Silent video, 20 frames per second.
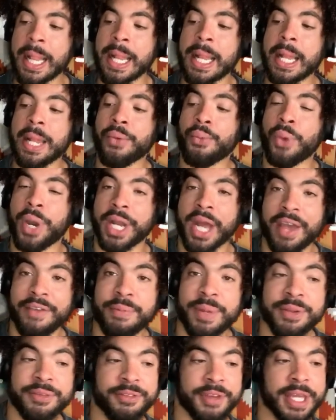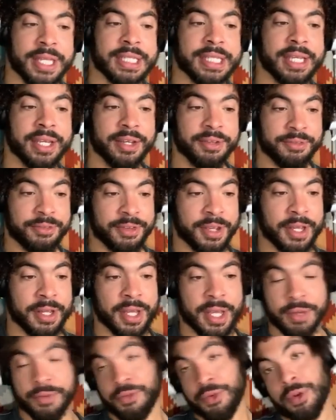what I've been facing and
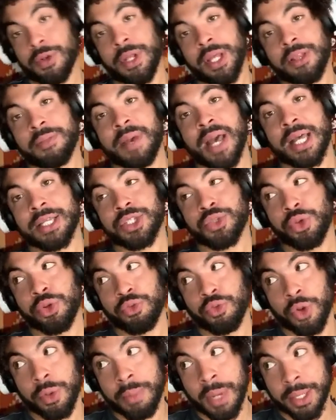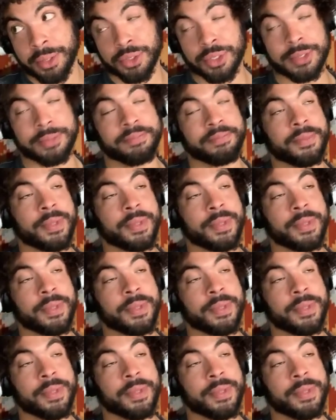feeling for like the past 3 or 4 months.